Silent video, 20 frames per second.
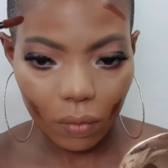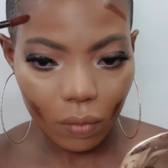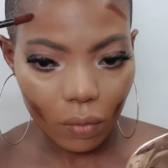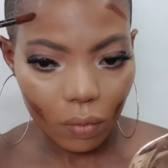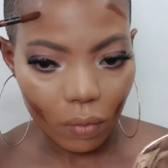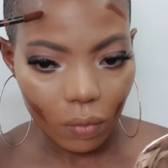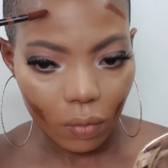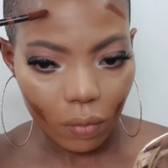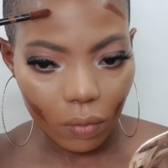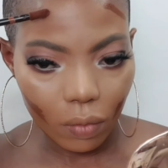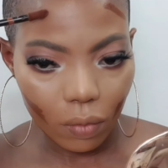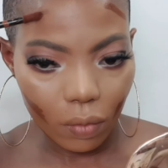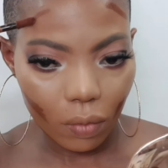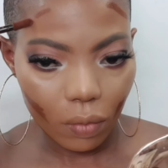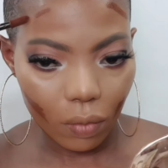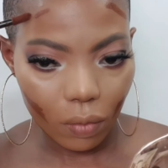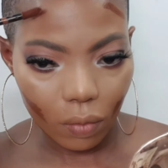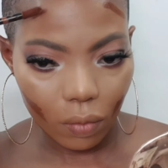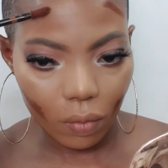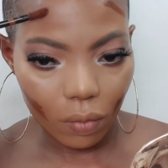I like to go
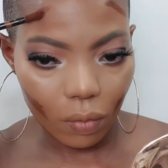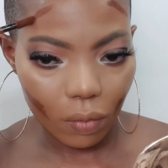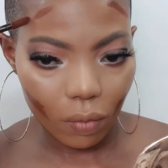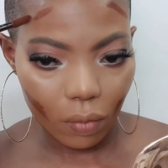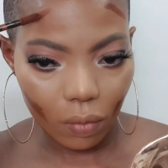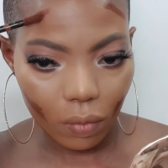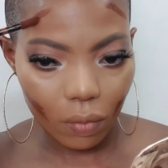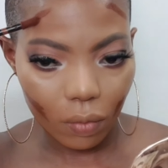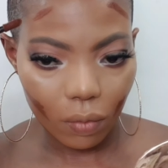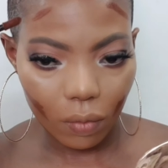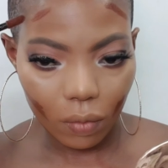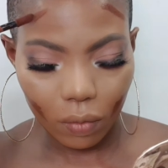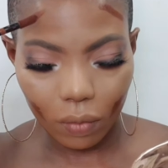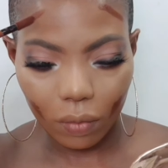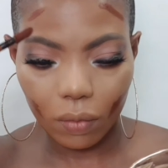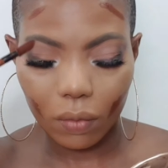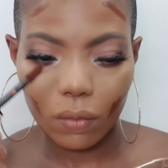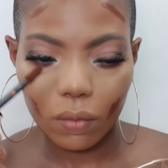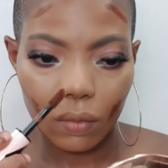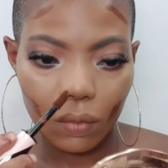in with the
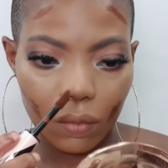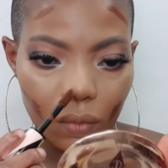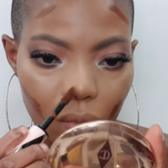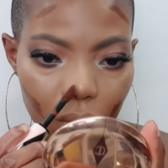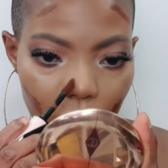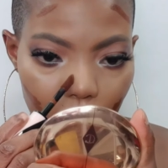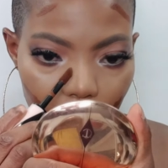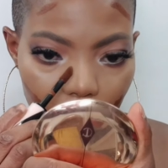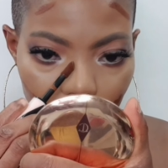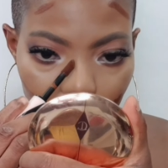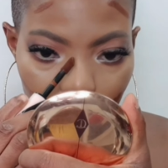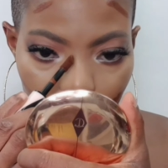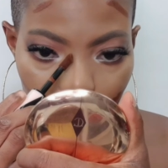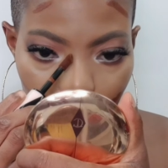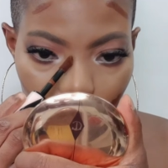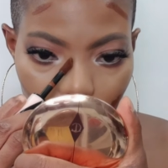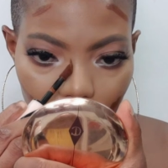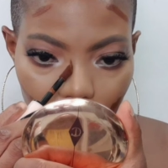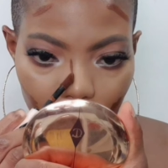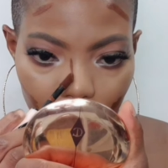
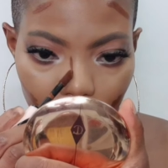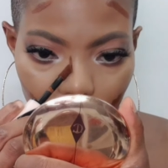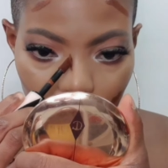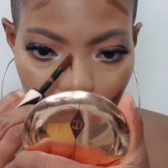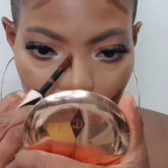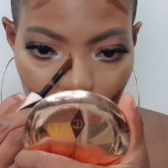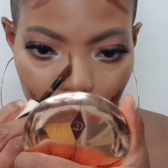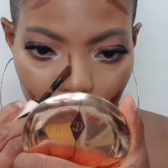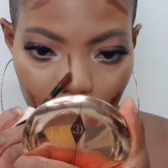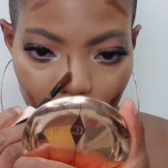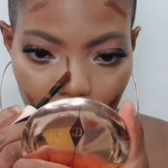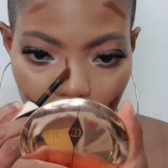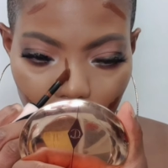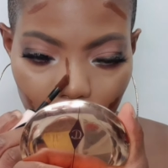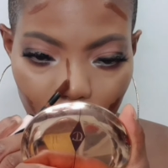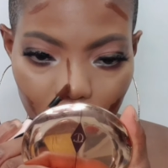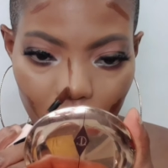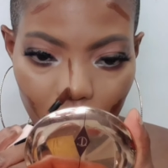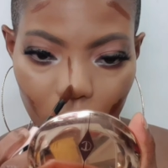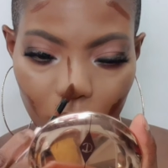L'Oreal
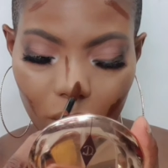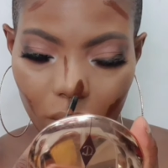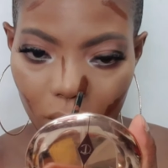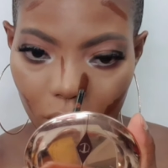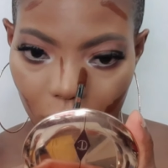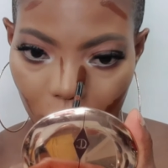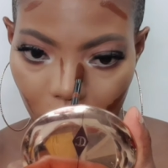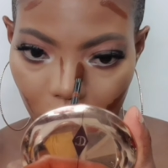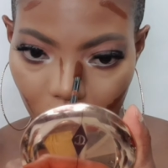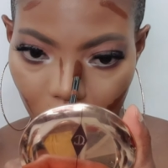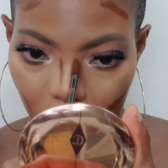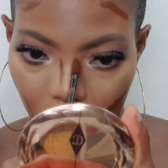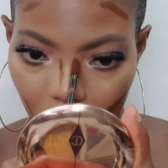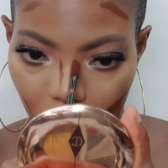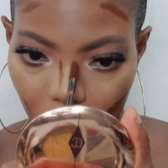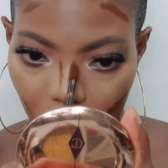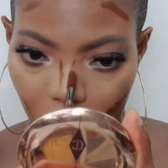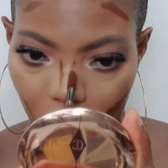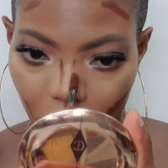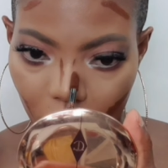Infallible Modern
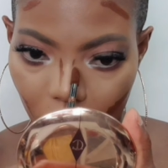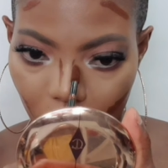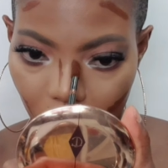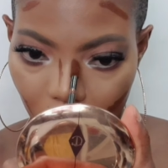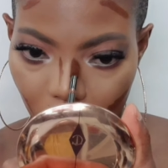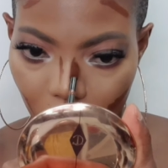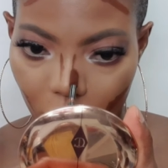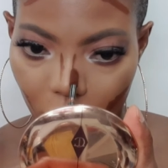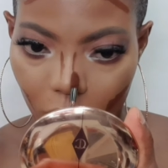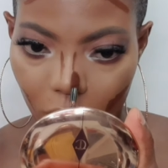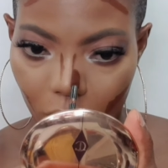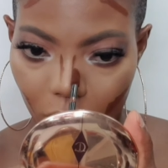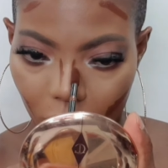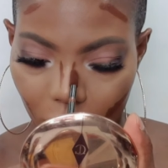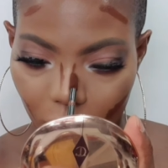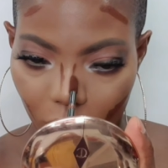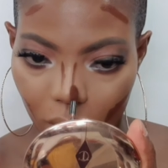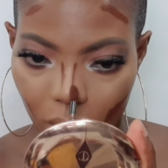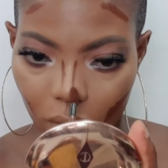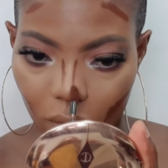Concealer in the
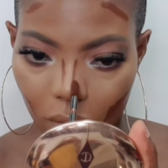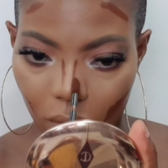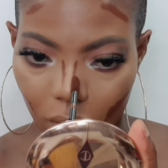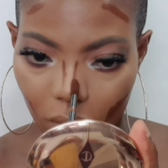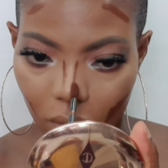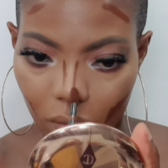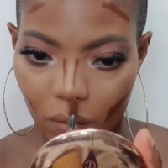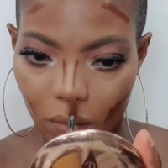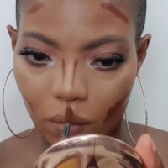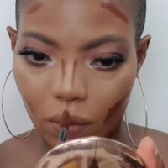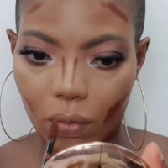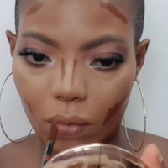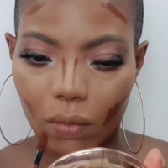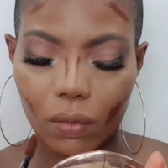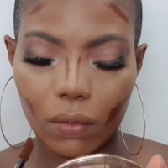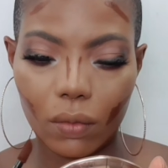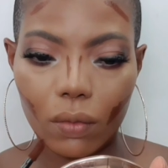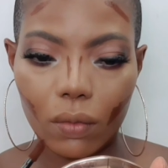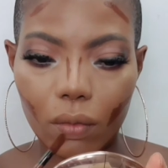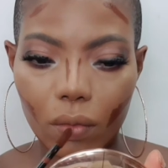shade
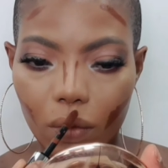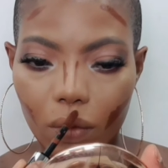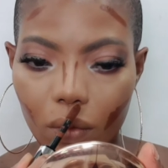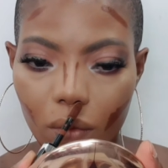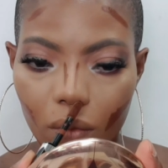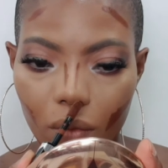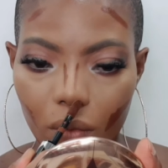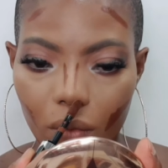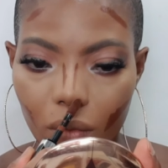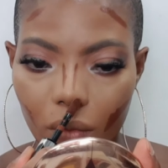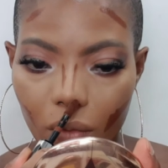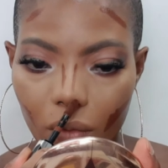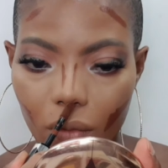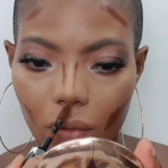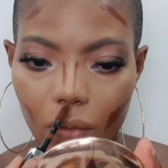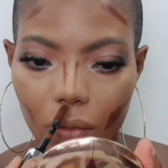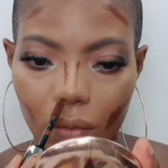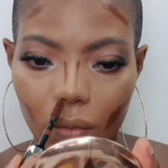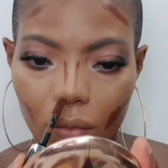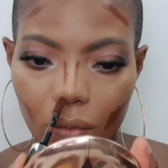
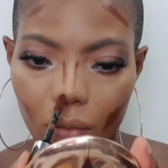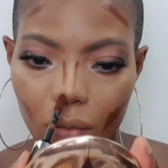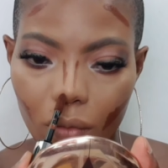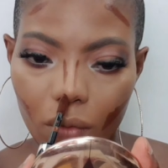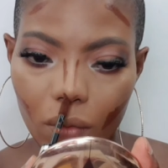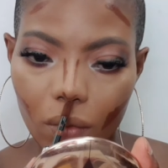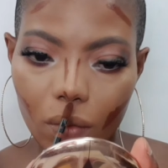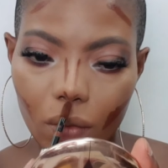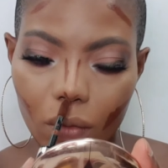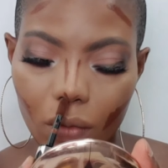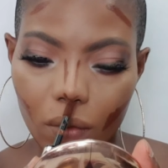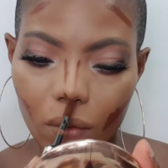Espresso.